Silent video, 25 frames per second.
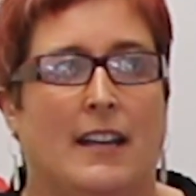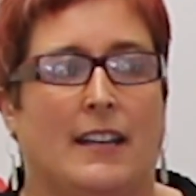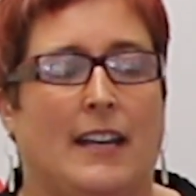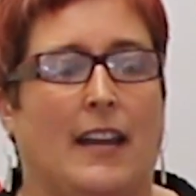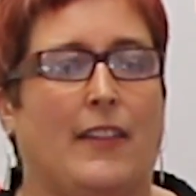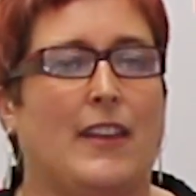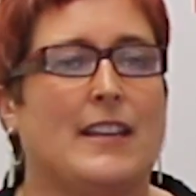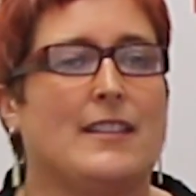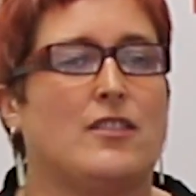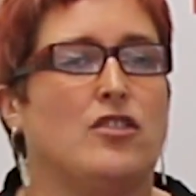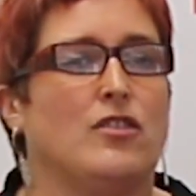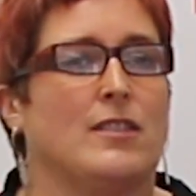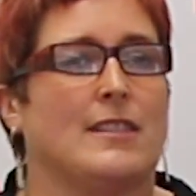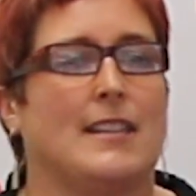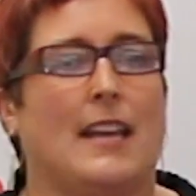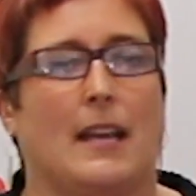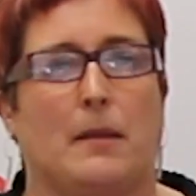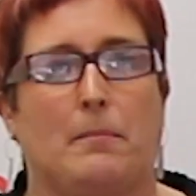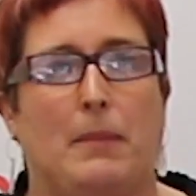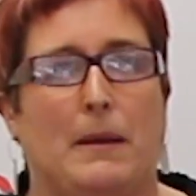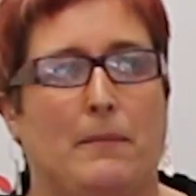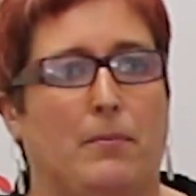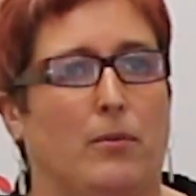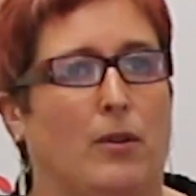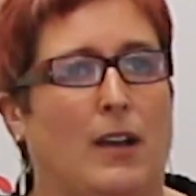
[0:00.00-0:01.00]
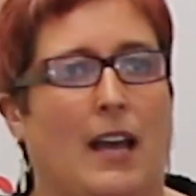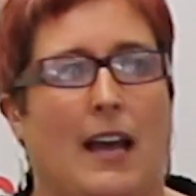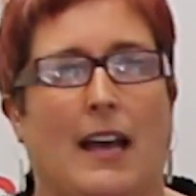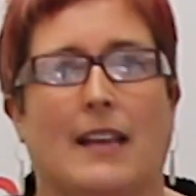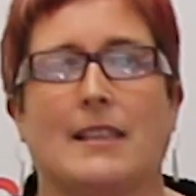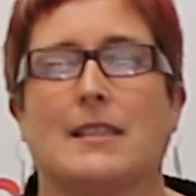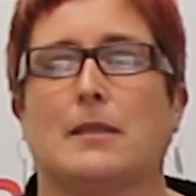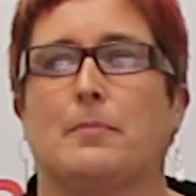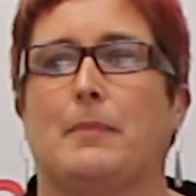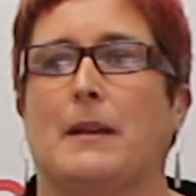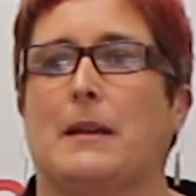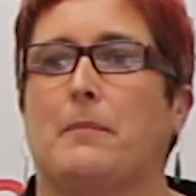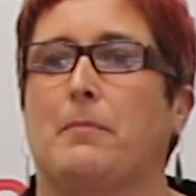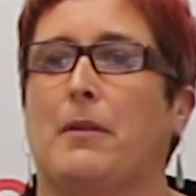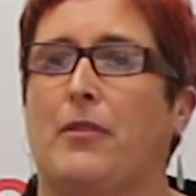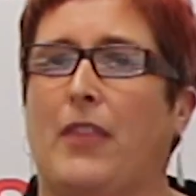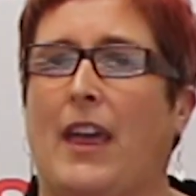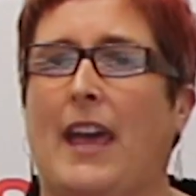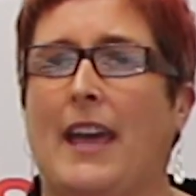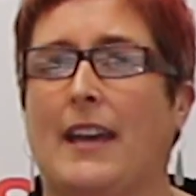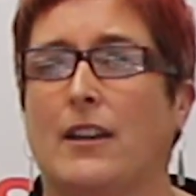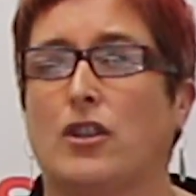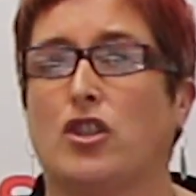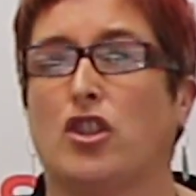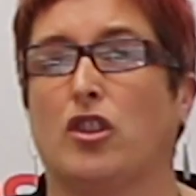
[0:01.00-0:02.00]
Now, that's not saying people can't speak, but
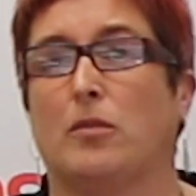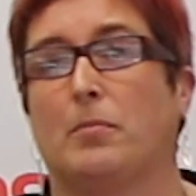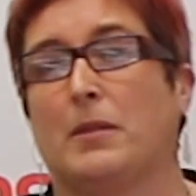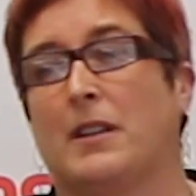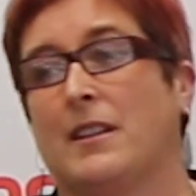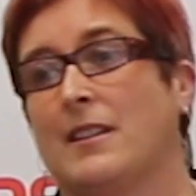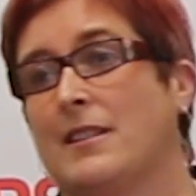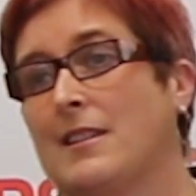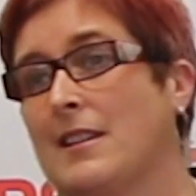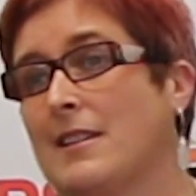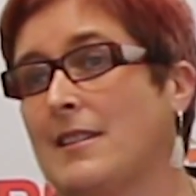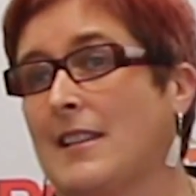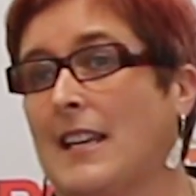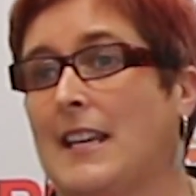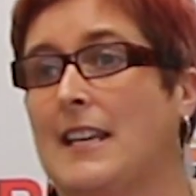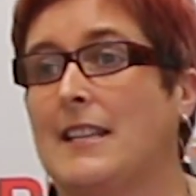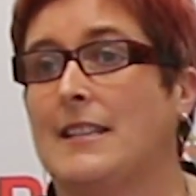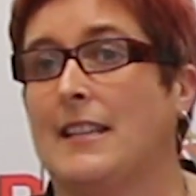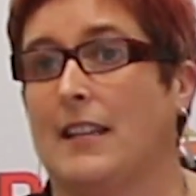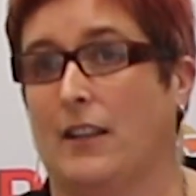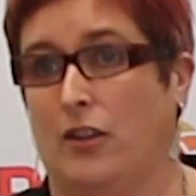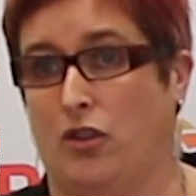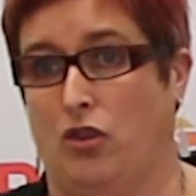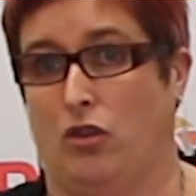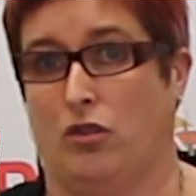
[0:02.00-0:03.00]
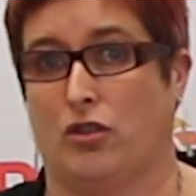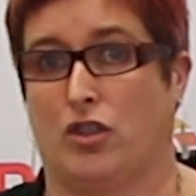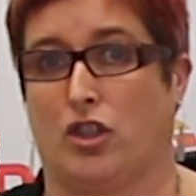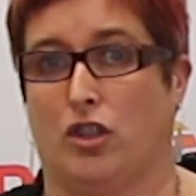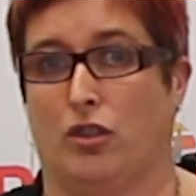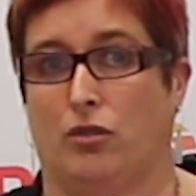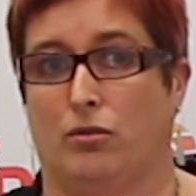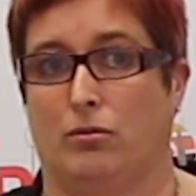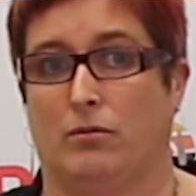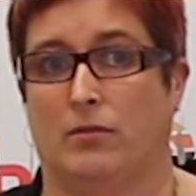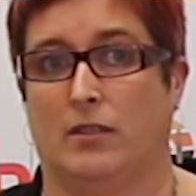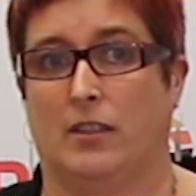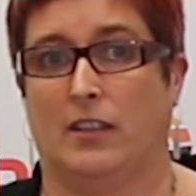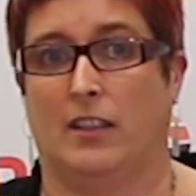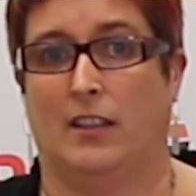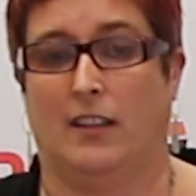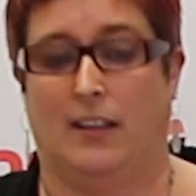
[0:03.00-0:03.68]
they interpret it as it's easier not to.